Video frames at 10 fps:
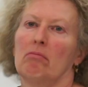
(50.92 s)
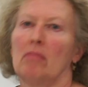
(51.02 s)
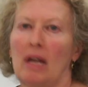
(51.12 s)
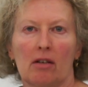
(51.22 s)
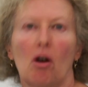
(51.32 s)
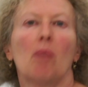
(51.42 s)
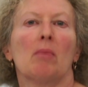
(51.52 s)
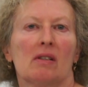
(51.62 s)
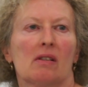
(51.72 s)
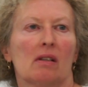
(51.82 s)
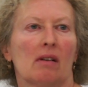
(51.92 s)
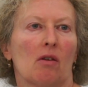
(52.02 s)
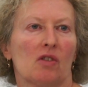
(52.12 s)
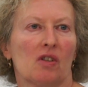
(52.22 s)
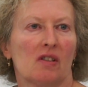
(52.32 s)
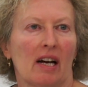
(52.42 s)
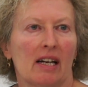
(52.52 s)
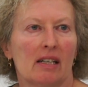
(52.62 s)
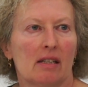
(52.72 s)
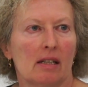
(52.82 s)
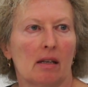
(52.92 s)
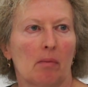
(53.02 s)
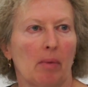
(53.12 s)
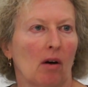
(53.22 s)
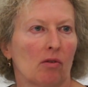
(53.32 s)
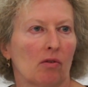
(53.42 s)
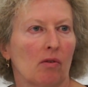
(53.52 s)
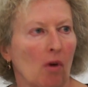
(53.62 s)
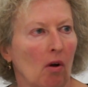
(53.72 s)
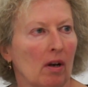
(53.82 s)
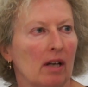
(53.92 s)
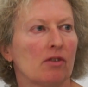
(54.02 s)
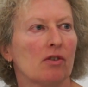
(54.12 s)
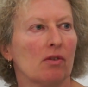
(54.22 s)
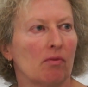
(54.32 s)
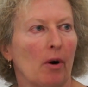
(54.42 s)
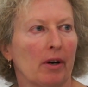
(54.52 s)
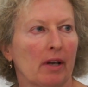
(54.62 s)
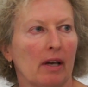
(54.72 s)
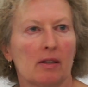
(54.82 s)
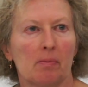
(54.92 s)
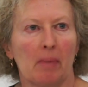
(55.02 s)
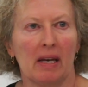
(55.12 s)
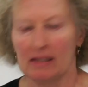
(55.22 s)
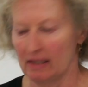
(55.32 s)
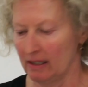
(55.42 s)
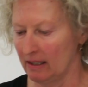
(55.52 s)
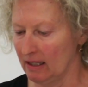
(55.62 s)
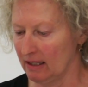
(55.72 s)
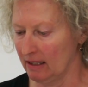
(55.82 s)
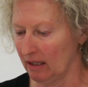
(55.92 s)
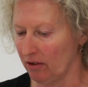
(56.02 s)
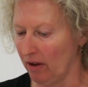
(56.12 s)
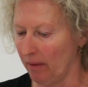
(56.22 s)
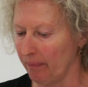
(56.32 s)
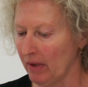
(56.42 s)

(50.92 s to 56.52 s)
like comments in our society about knowledge, working spaces, etc.